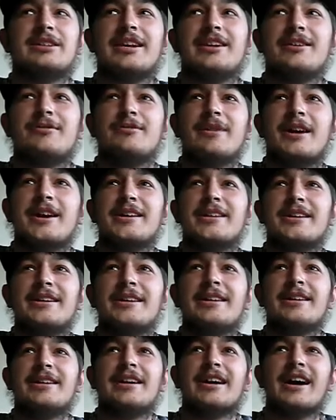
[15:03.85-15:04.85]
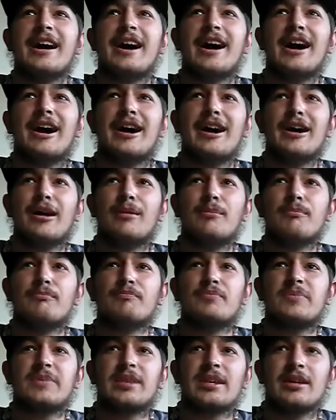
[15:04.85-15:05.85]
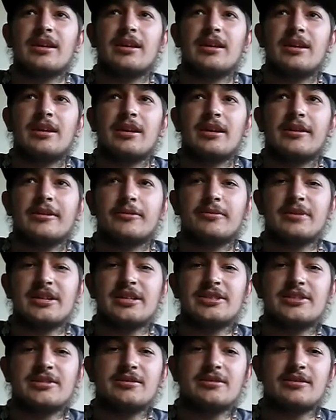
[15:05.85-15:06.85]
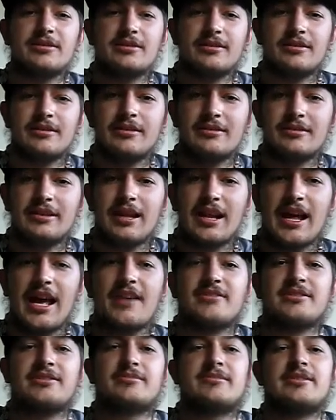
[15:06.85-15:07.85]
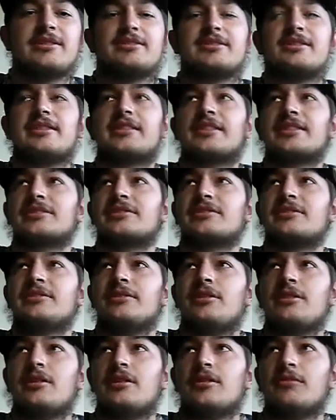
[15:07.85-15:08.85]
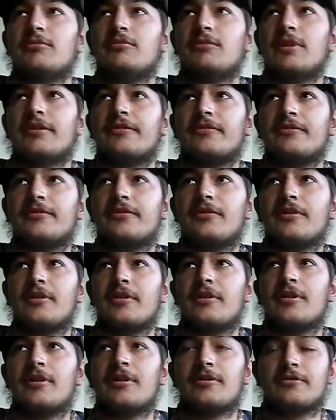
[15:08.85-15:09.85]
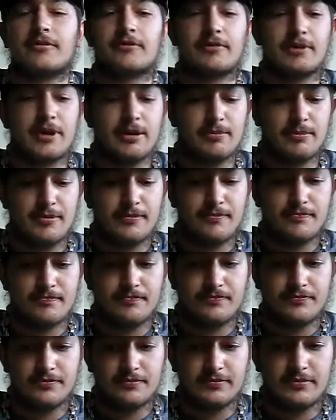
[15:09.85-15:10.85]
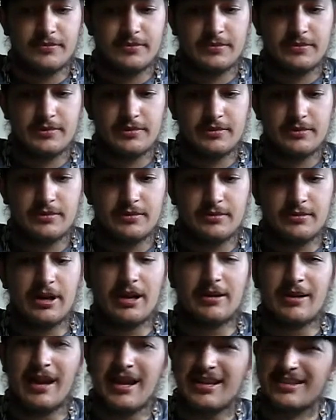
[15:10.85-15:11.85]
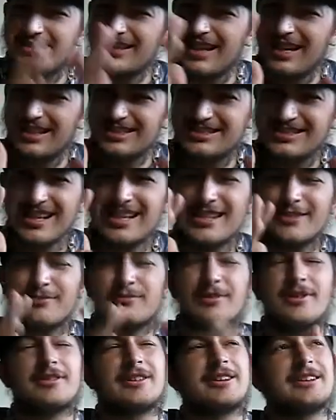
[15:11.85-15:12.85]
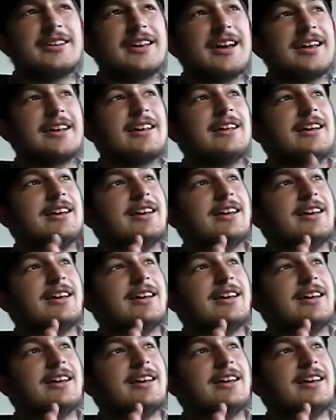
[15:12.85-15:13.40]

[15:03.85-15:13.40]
anyway, um, the reason that it has some dislikes with OfferUp, or I said it wrong again.